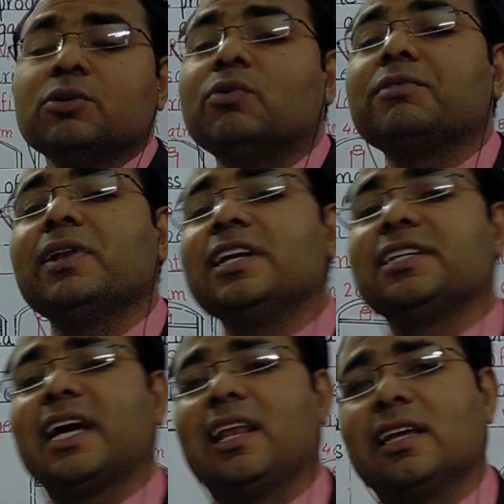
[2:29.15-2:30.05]
What will
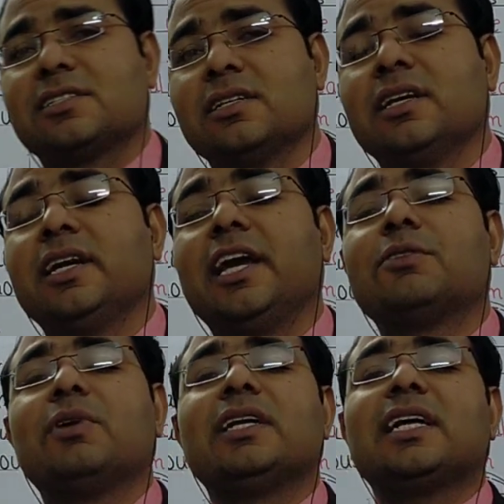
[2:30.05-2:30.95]
it tell us?
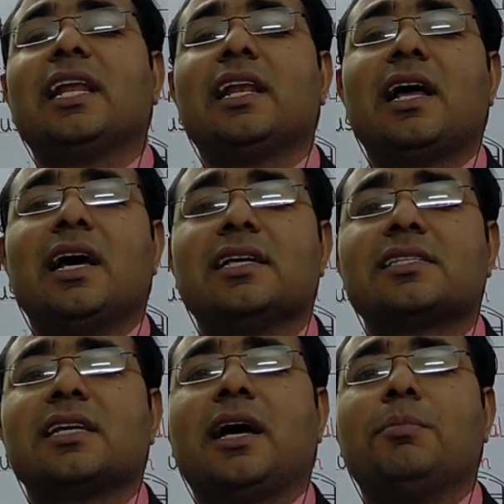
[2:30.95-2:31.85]
It will tell
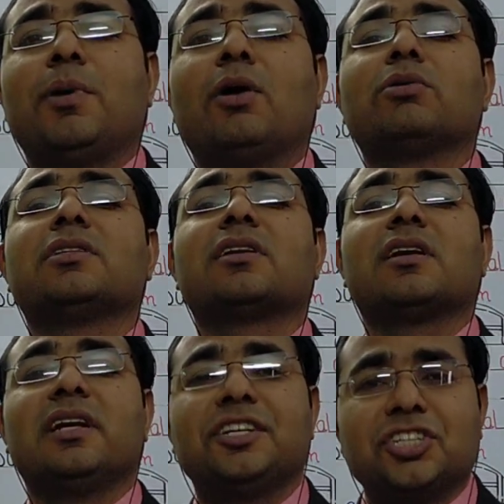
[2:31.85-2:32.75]
us about the
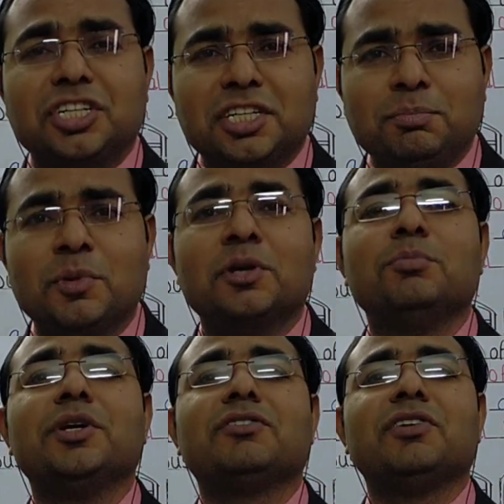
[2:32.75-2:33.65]
relationship
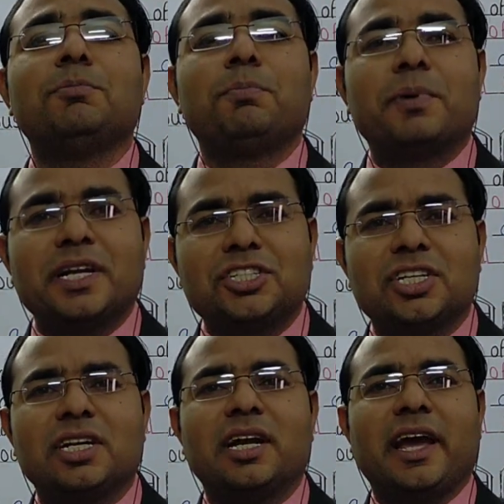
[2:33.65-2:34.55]
between
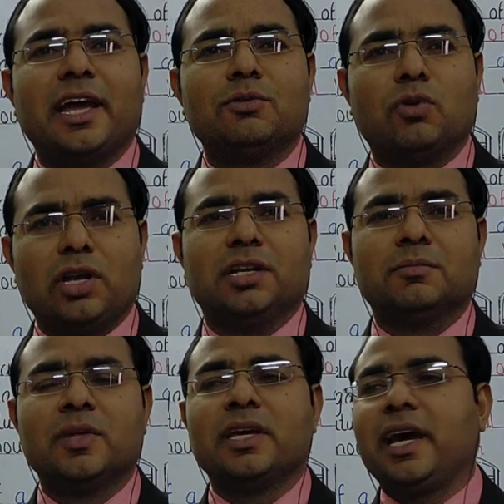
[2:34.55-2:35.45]
pressure and
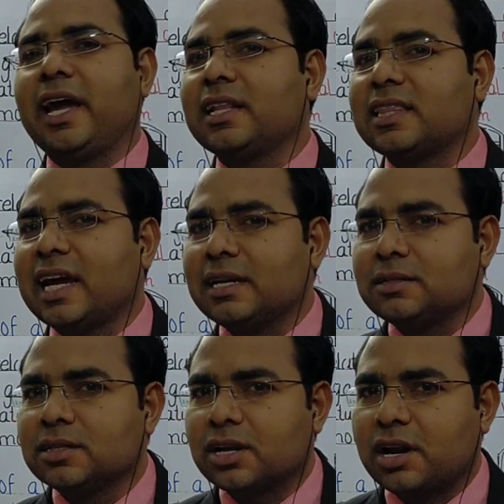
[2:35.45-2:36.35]
volume, and
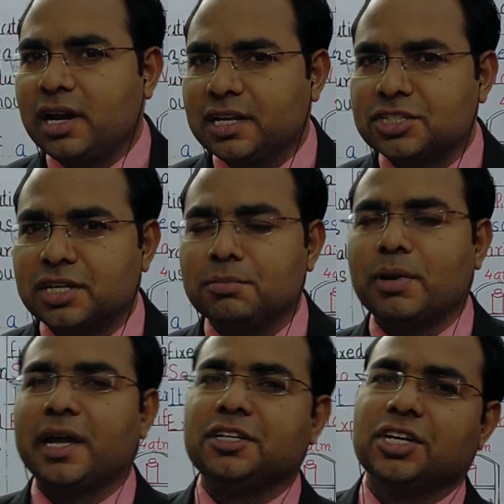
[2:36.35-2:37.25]
that relation,
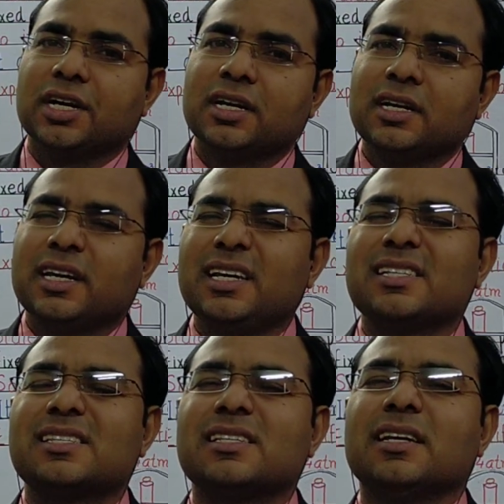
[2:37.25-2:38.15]
my dear,
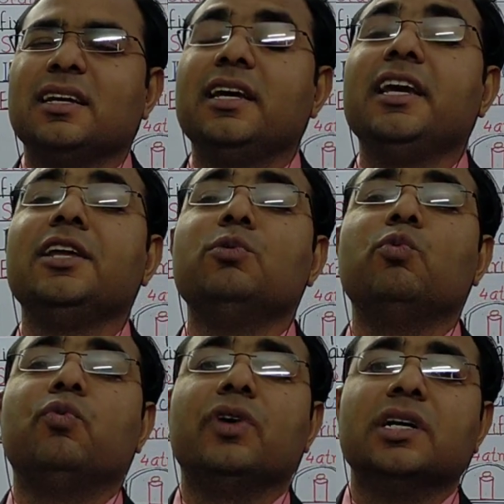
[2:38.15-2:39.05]
is
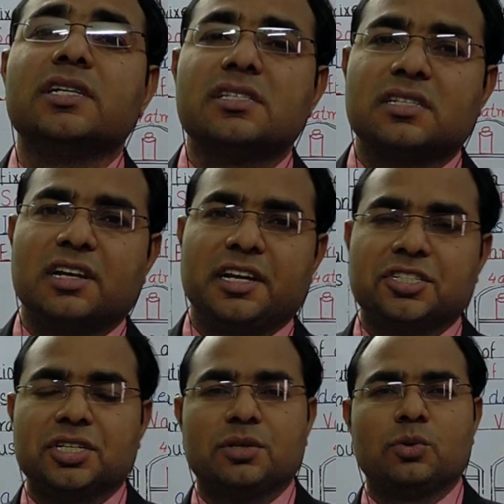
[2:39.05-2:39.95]
inverse
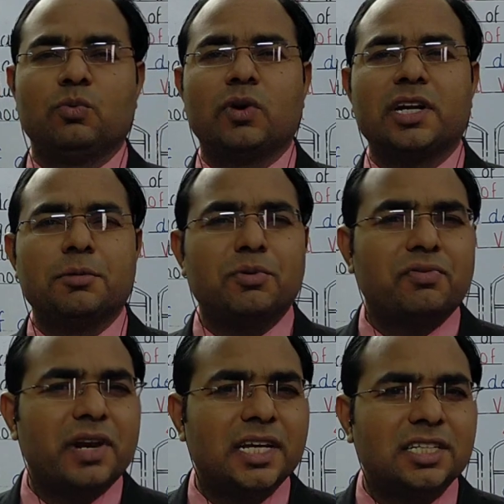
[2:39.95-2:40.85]
relation. What type
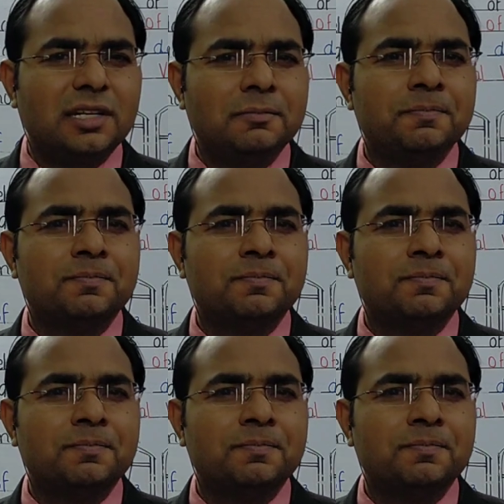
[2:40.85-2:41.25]
of relation?